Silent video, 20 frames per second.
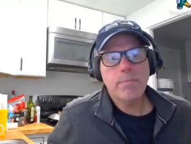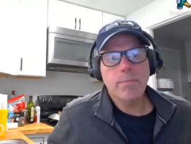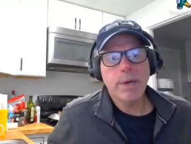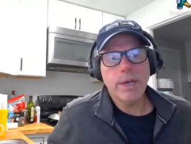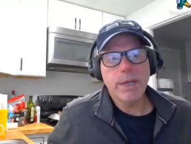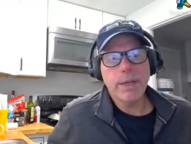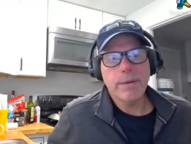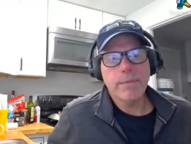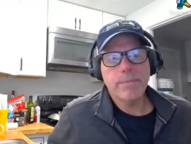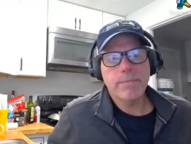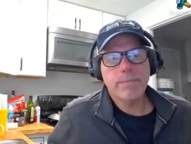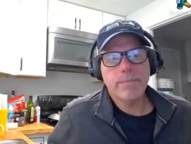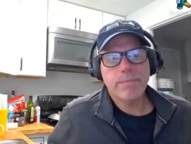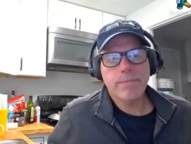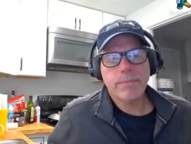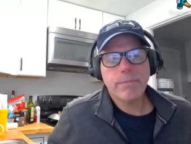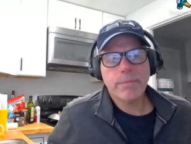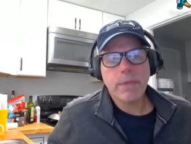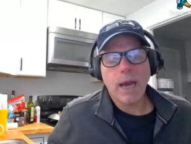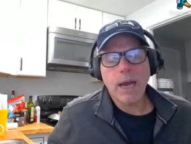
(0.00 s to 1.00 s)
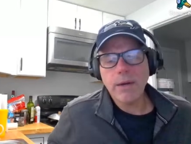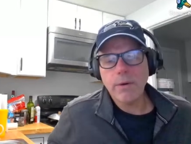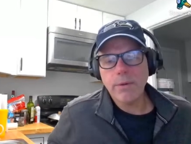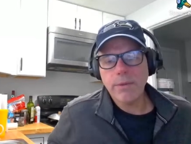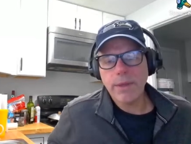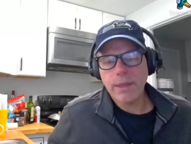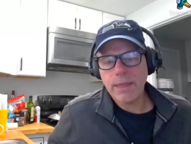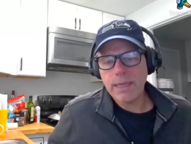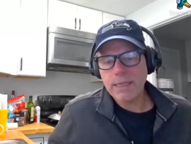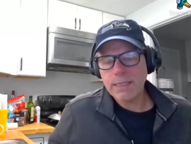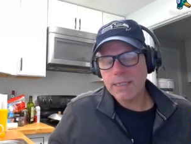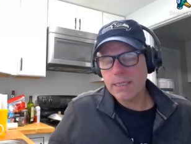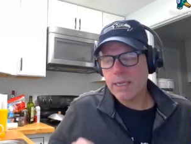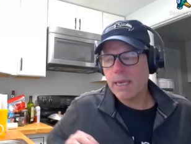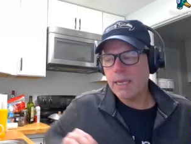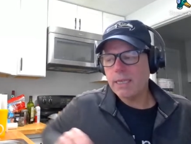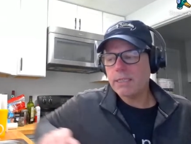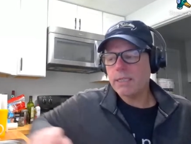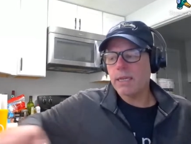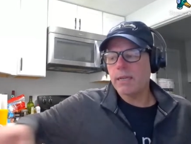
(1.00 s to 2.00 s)
but I don't think that's the
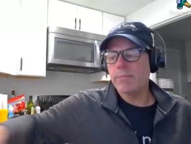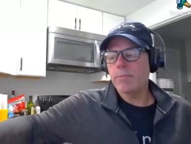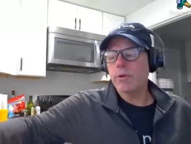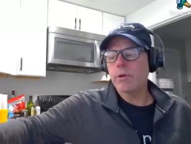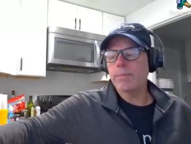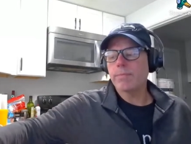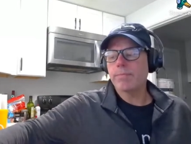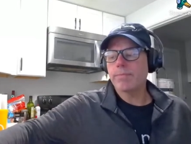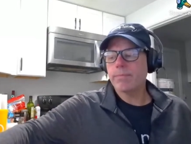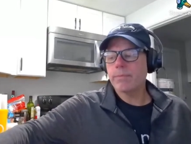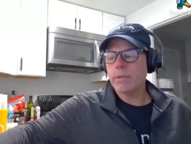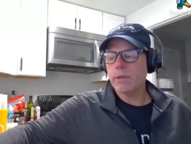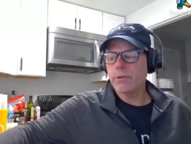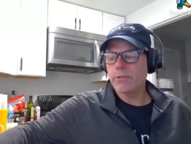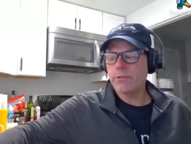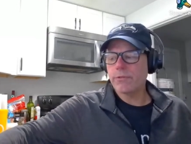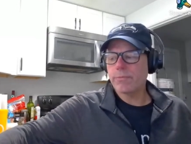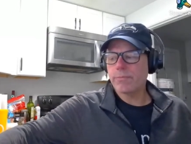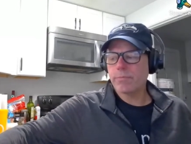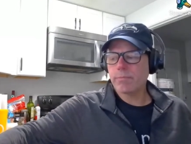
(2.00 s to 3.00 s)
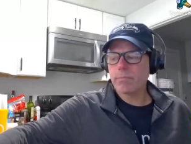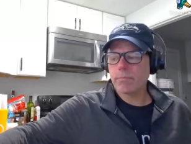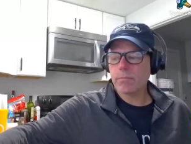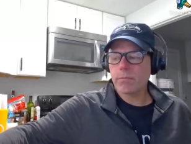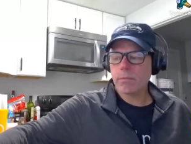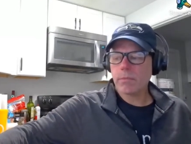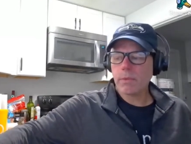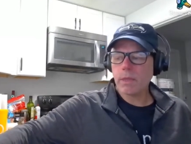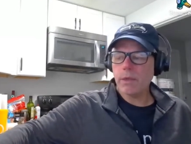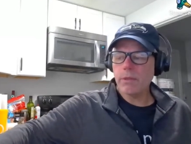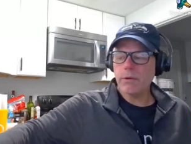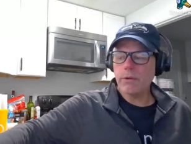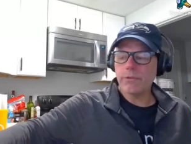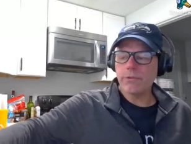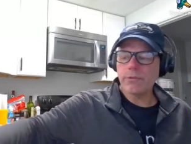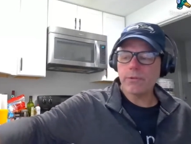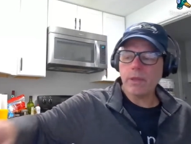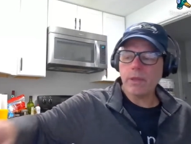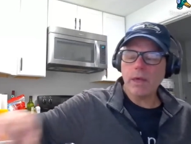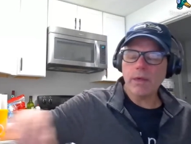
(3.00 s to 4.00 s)
case anymore. There's
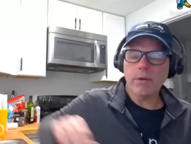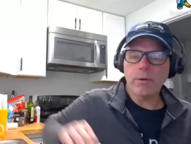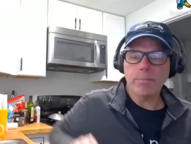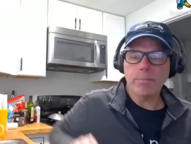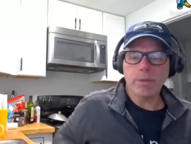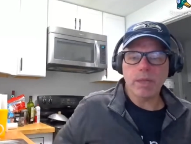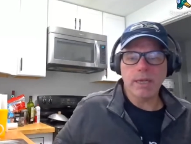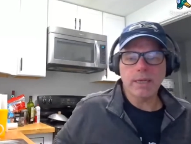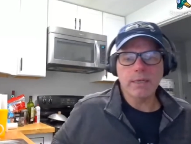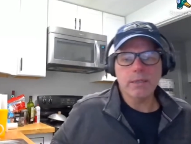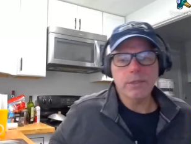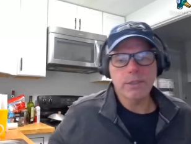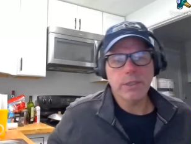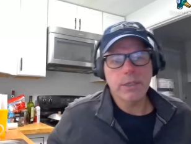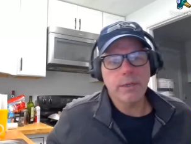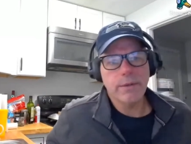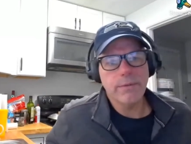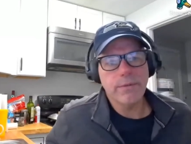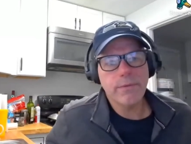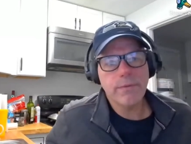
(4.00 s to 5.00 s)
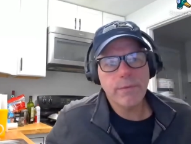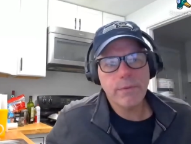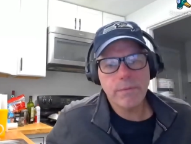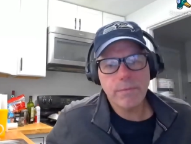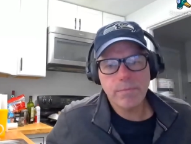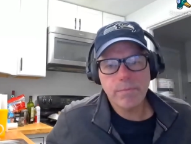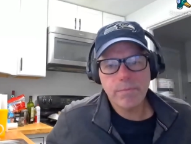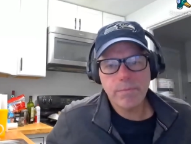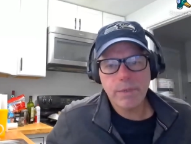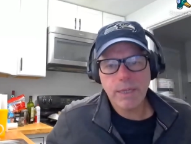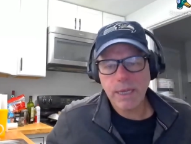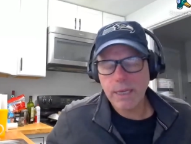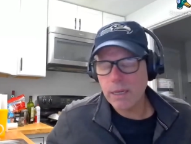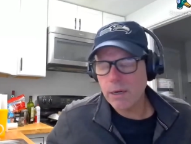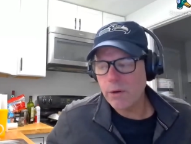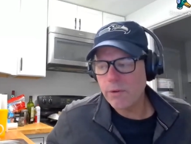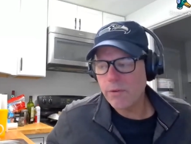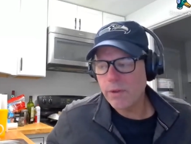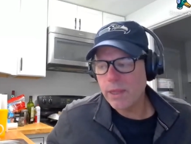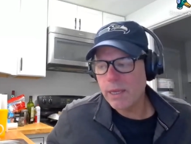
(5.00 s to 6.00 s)
other players that have
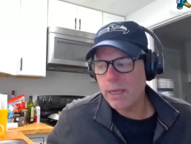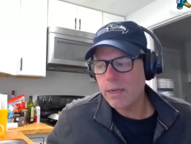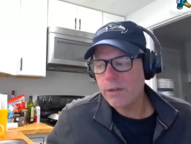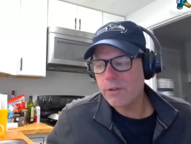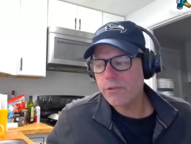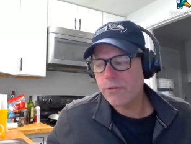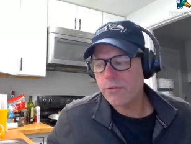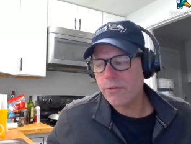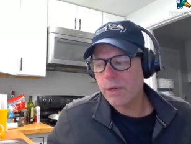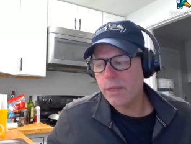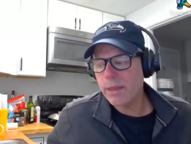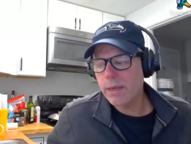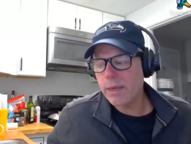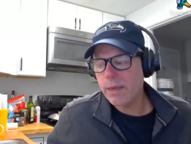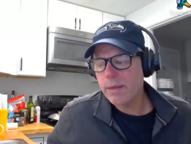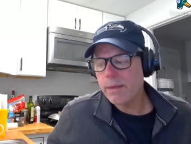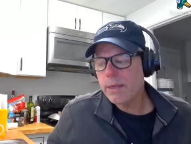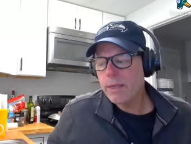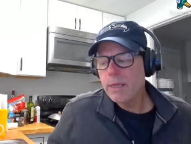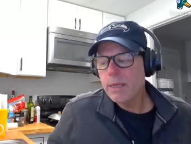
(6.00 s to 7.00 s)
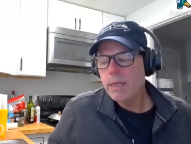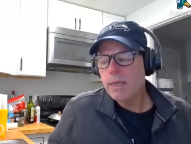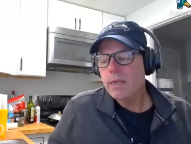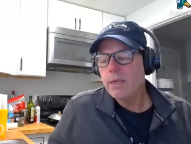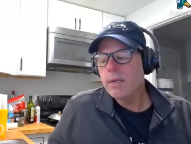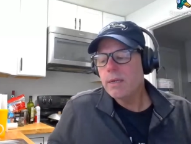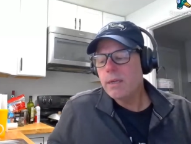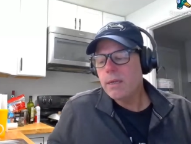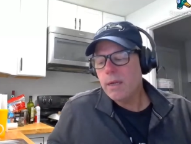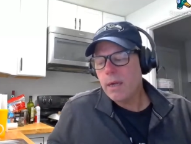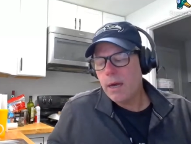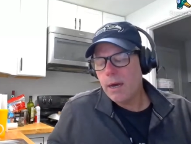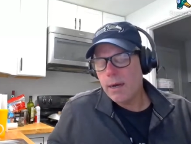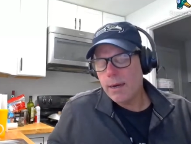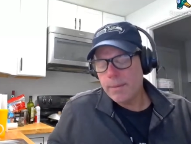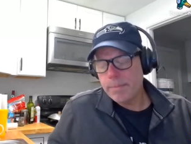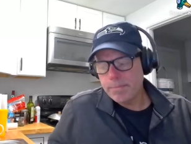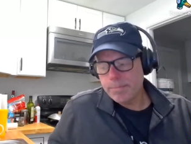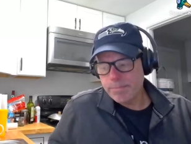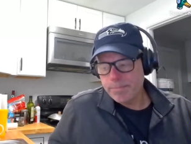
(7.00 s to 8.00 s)
taken over the industry. The
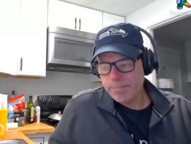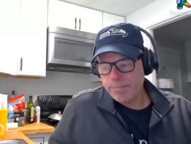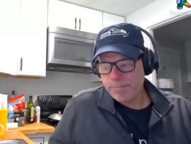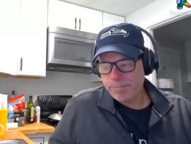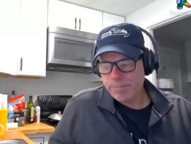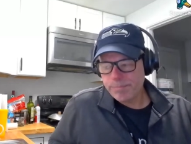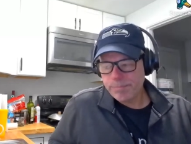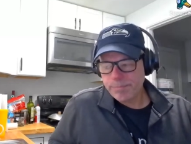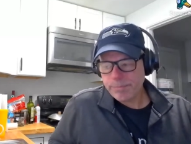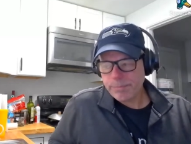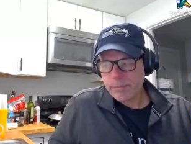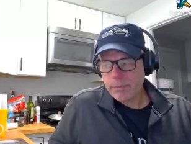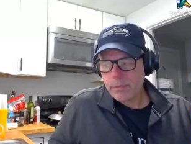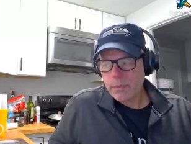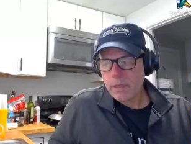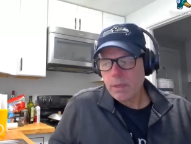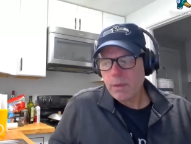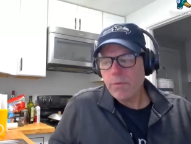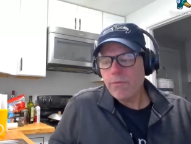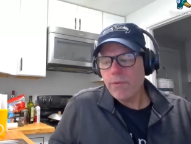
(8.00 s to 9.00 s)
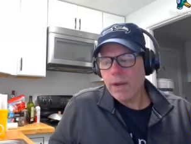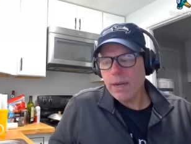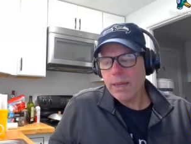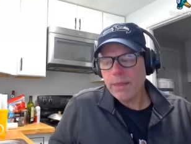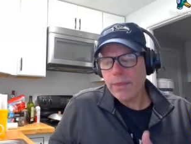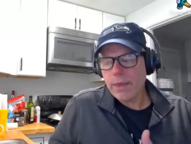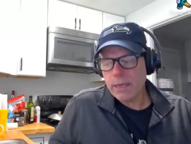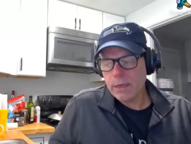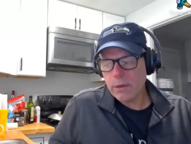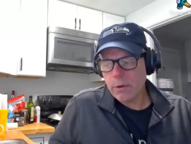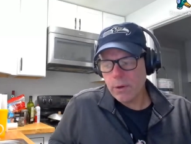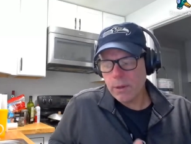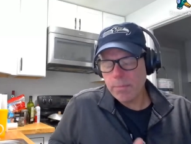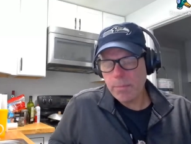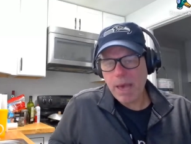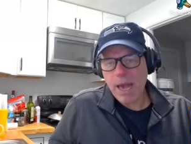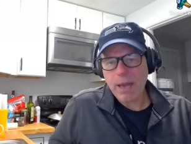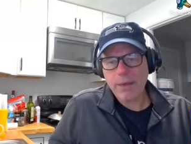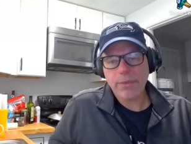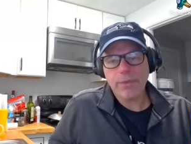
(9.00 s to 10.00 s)
um, funny thing, going
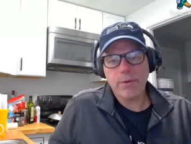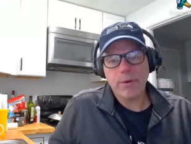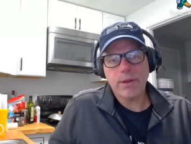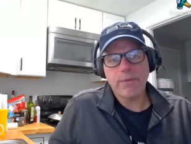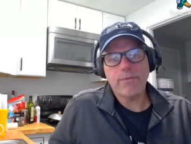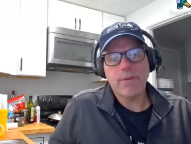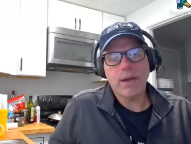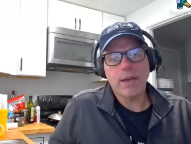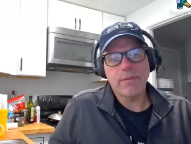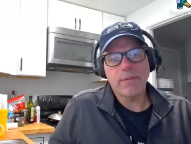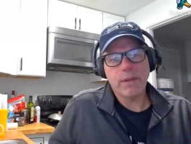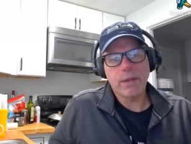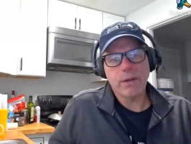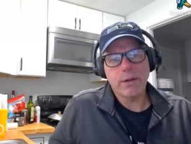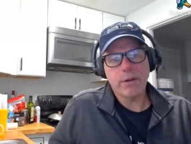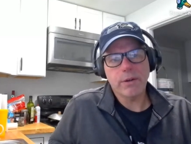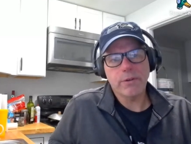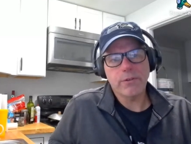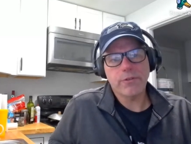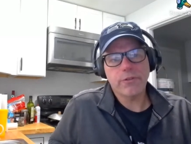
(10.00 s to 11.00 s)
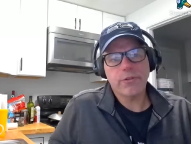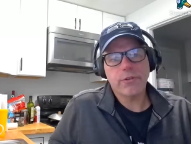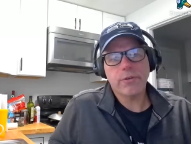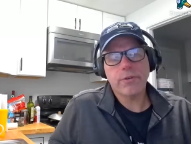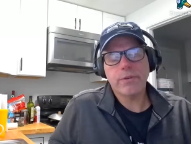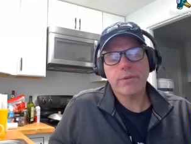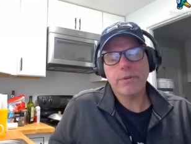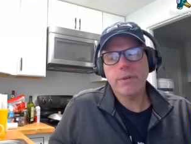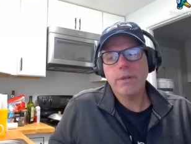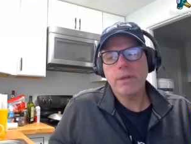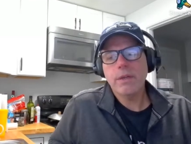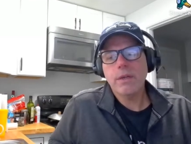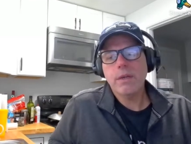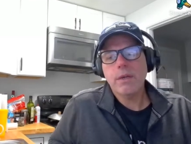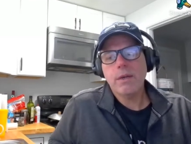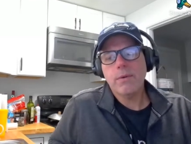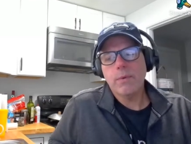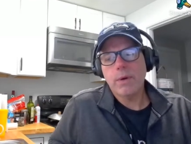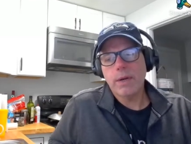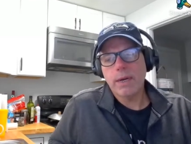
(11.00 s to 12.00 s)
back 35 years,
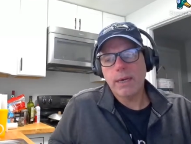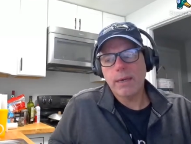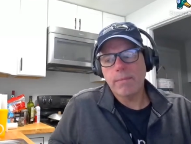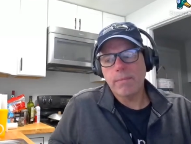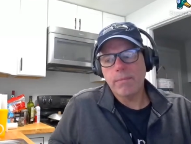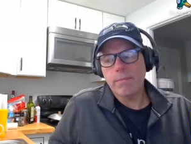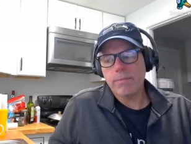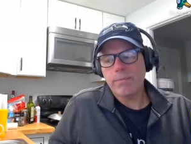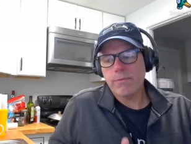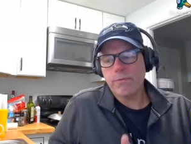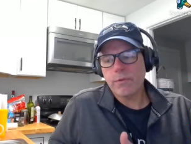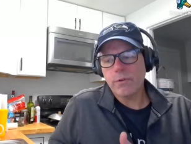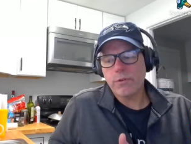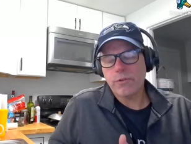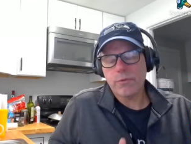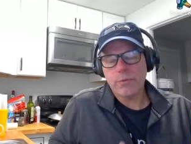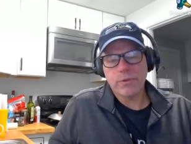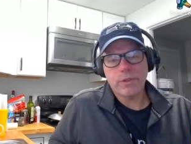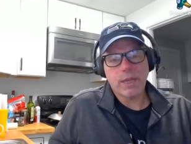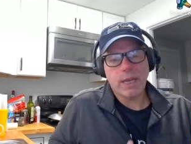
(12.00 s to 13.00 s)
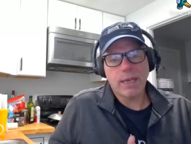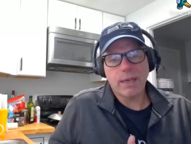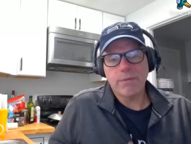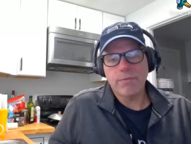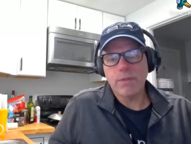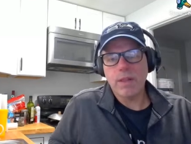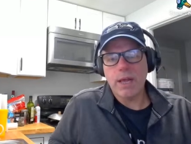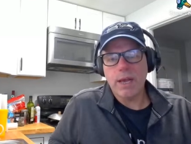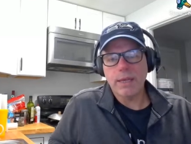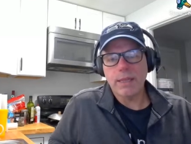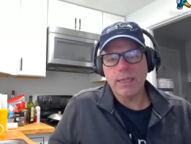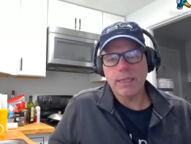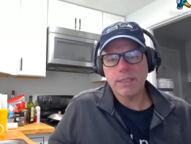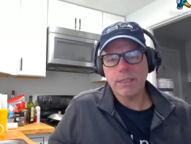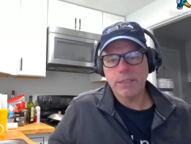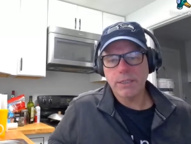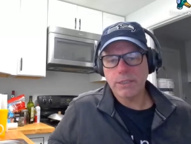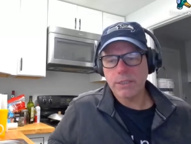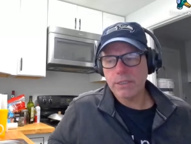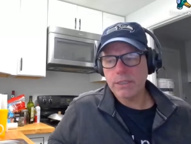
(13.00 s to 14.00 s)
when I first was taking flying
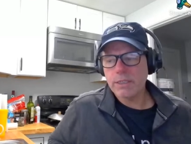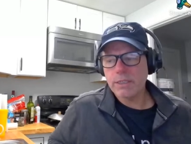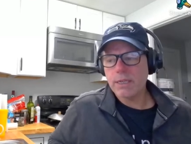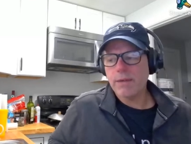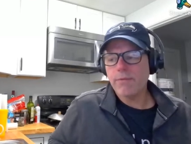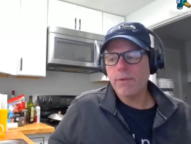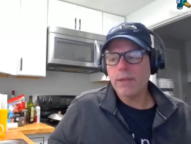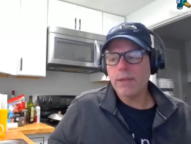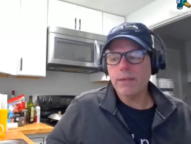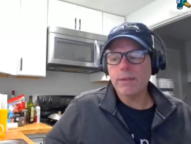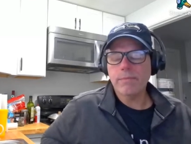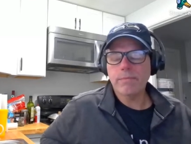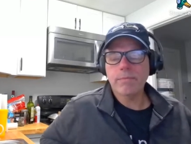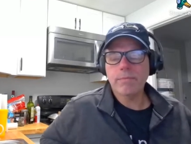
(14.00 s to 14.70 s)
lessons and stuff, I